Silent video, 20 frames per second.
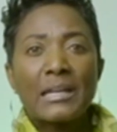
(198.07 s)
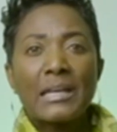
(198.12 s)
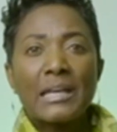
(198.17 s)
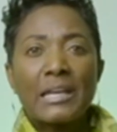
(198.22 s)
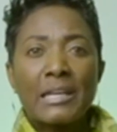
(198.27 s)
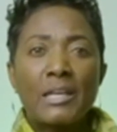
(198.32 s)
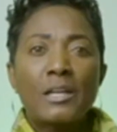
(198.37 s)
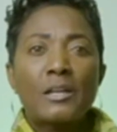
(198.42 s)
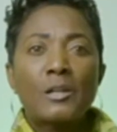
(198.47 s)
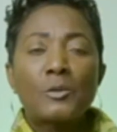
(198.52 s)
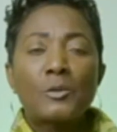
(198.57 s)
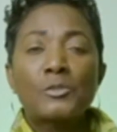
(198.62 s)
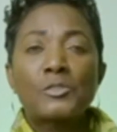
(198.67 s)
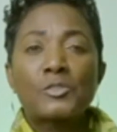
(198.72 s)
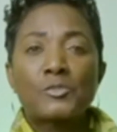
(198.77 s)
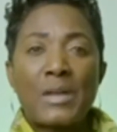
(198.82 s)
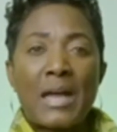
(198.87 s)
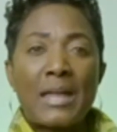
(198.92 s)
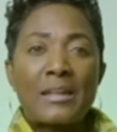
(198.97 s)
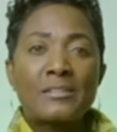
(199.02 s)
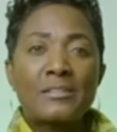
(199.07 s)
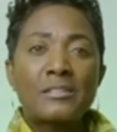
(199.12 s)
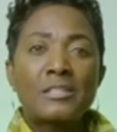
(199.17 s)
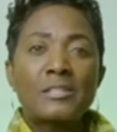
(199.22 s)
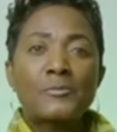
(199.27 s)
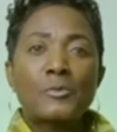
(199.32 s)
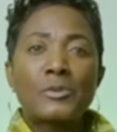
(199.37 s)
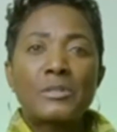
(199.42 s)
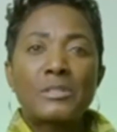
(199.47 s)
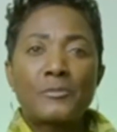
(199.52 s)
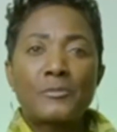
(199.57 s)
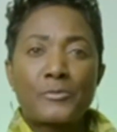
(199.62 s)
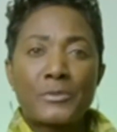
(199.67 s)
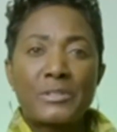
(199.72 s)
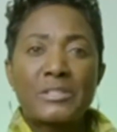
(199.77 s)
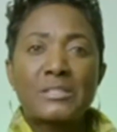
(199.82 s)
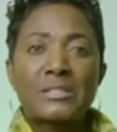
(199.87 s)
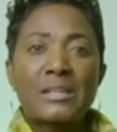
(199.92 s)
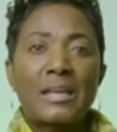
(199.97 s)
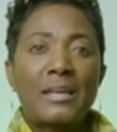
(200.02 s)
include strategies for
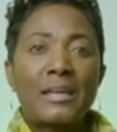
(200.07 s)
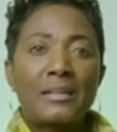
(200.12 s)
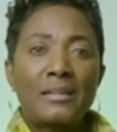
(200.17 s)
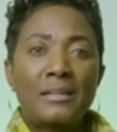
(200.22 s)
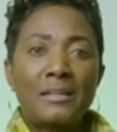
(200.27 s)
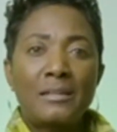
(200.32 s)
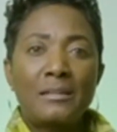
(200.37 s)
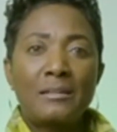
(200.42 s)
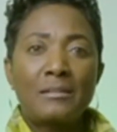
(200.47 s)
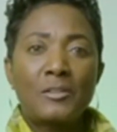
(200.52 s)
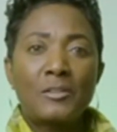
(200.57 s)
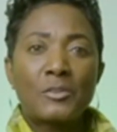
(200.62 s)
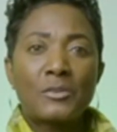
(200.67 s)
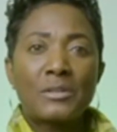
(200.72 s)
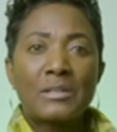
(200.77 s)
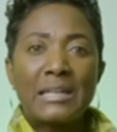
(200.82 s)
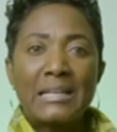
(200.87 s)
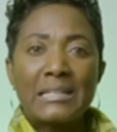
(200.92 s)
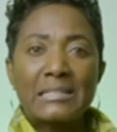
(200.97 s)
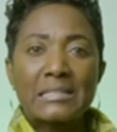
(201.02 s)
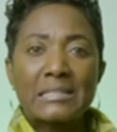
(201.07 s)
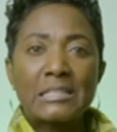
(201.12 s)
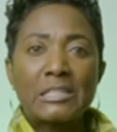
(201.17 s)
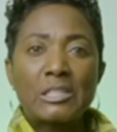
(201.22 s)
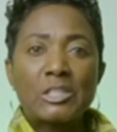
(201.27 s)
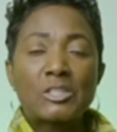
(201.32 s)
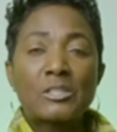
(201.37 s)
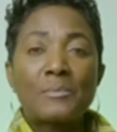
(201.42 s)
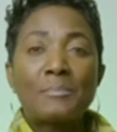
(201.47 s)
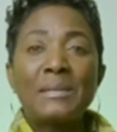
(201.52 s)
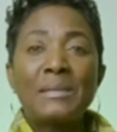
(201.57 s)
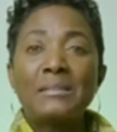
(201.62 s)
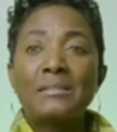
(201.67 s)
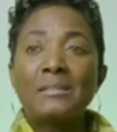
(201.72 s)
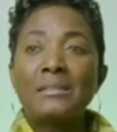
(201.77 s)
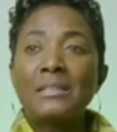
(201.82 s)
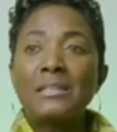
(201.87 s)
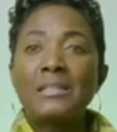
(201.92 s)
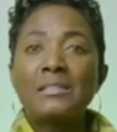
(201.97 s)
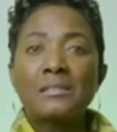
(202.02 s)
differentiating your lessons to meet
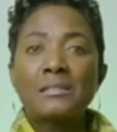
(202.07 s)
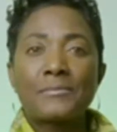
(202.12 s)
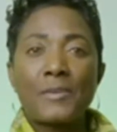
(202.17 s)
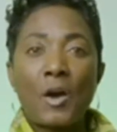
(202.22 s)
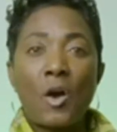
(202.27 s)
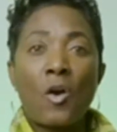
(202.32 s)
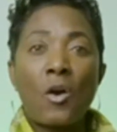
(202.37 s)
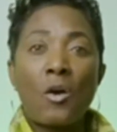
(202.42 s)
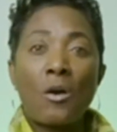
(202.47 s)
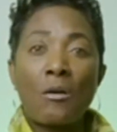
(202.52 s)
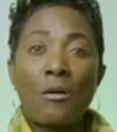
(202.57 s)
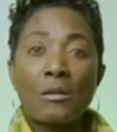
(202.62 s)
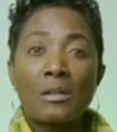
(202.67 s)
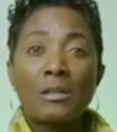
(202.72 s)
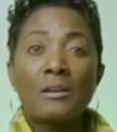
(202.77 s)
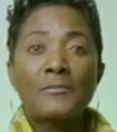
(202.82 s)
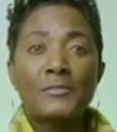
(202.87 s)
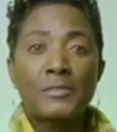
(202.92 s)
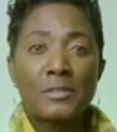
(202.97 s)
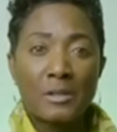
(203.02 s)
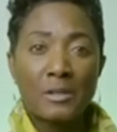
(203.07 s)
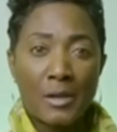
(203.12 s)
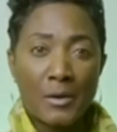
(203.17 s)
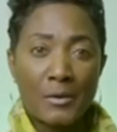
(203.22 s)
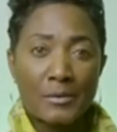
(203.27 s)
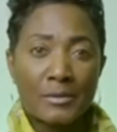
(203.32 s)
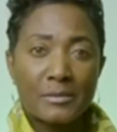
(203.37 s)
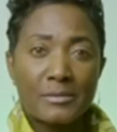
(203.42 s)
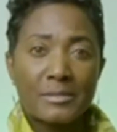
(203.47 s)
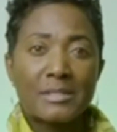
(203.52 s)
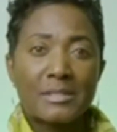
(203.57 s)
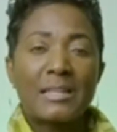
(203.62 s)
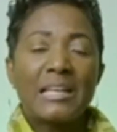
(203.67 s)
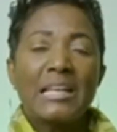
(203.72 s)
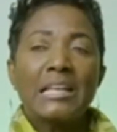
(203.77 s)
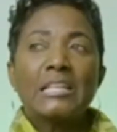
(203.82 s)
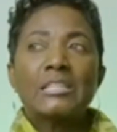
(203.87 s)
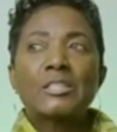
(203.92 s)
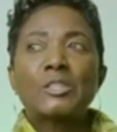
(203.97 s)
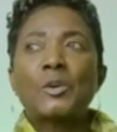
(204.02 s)
the needs of all of your learners.
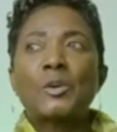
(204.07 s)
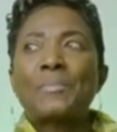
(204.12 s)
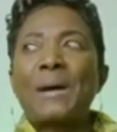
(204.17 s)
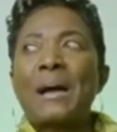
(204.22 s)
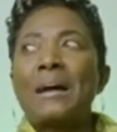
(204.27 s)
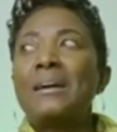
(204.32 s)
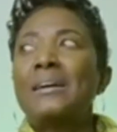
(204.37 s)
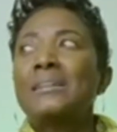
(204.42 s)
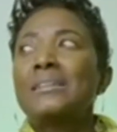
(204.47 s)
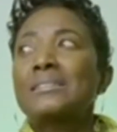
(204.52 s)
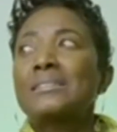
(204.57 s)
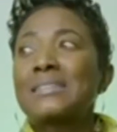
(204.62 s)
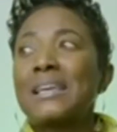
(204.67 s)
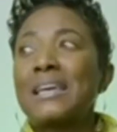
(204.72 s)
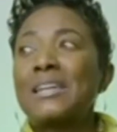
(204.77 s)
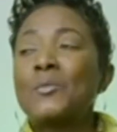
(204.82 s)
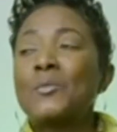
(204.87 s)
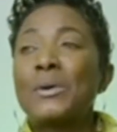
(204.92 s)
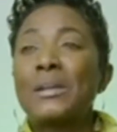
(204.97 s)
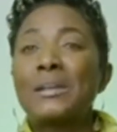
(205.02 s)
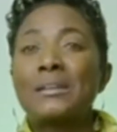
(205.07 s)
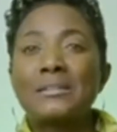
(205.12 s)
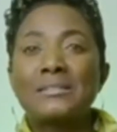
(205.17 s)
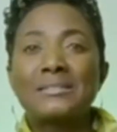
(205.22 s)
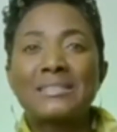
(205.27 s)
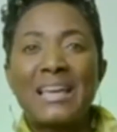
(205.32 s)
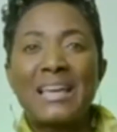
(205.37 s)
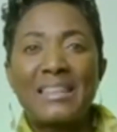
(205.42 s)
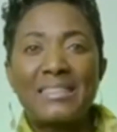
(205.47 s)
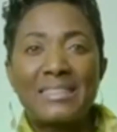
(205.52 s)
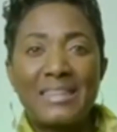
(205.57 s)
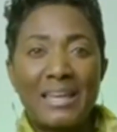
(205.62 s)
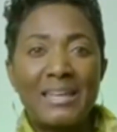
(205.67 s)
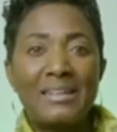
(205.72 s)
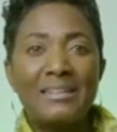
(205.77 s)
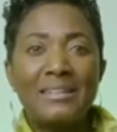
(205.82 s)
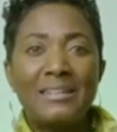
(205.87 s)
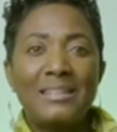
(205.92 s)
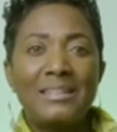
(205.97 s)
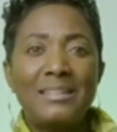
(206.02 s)
So by understanding what it is that
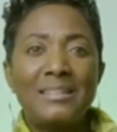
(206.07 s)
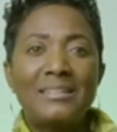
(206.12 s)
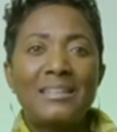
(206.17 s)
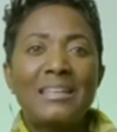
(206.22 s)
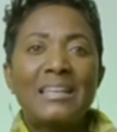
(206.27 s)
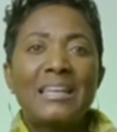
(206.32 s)
they need,